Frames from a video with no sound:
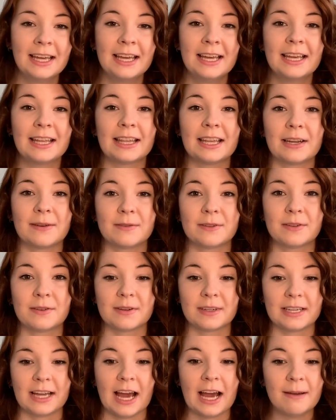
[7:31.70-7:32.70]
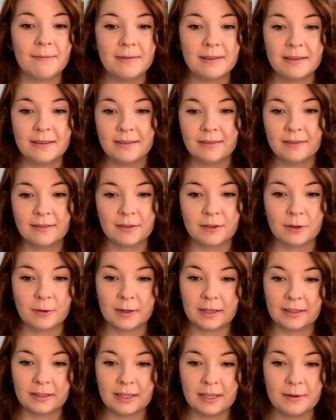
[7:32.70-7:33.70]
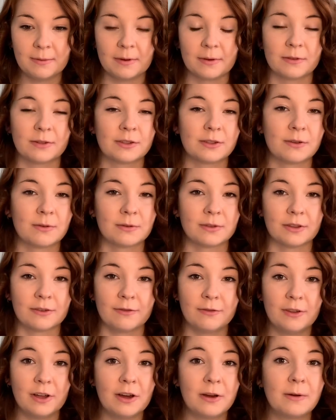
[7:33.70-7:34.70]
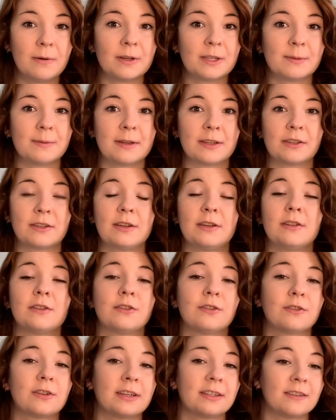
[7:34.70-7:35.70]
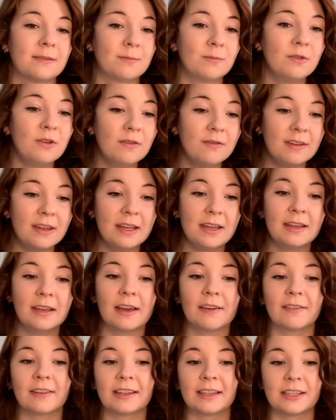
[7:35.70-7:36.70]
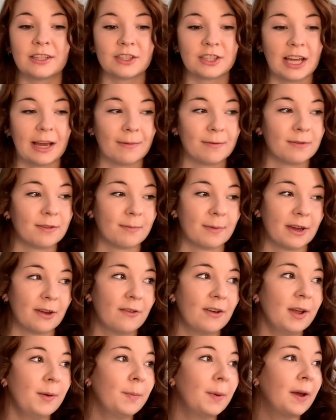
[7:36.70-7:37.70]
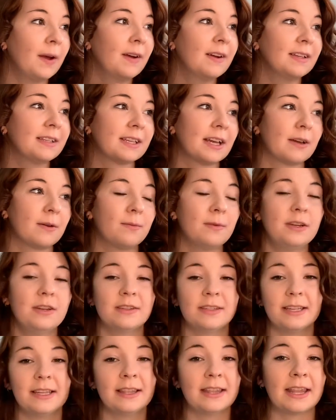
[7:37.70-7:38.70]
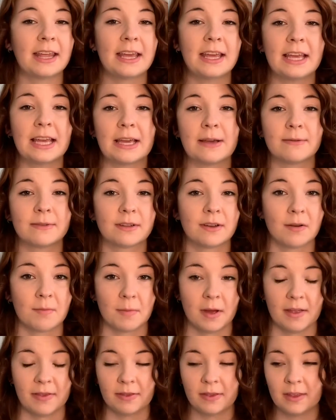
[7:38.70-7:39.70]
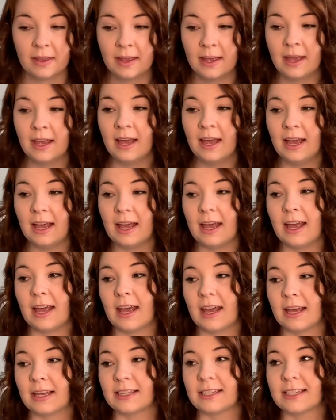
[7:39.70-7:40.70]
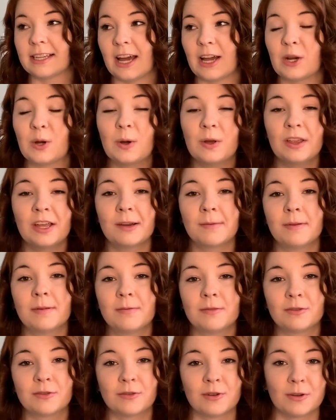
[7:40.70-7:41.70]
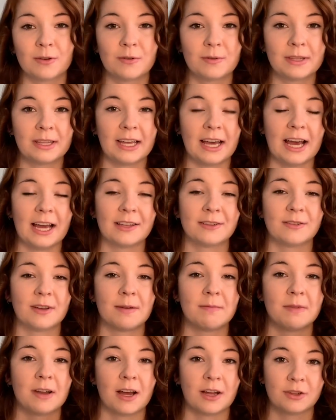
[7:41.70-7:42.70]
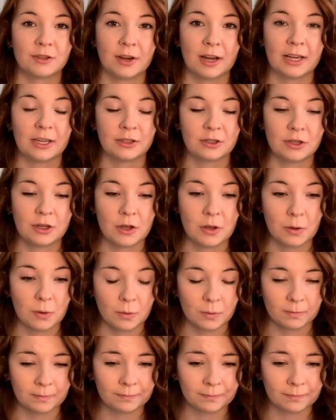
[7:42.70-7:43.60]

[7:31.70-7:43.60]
that it was going to happen quickly. We were just going with the flow, especially the stress of moving, everything that just happened with my grandparents. Like, we just didn't think it was our month. And I know a lot of people struggle with that, so I'm not trying to